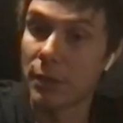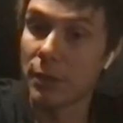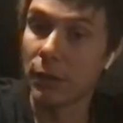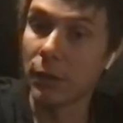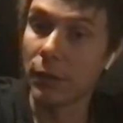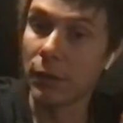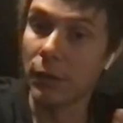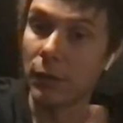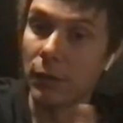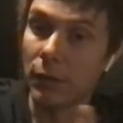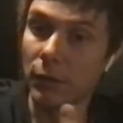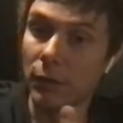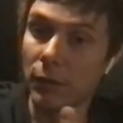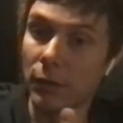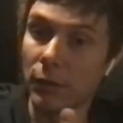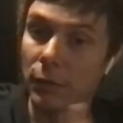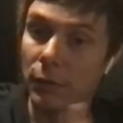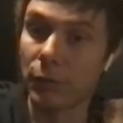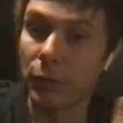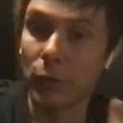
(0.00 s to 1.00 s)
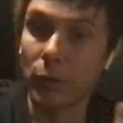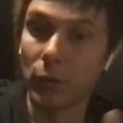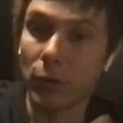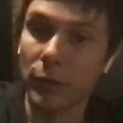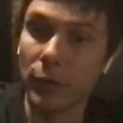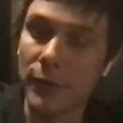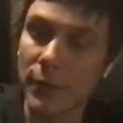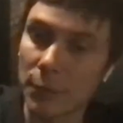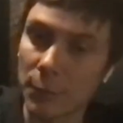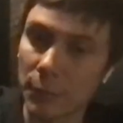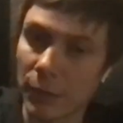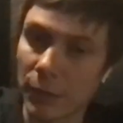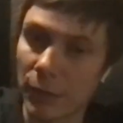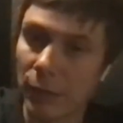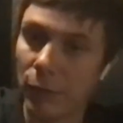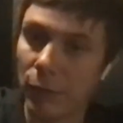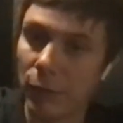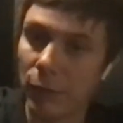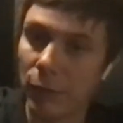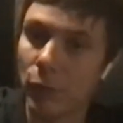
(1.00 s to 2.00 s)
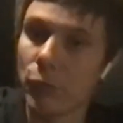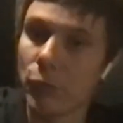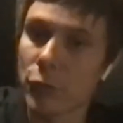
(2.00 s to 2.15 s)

uh, for schema evolution.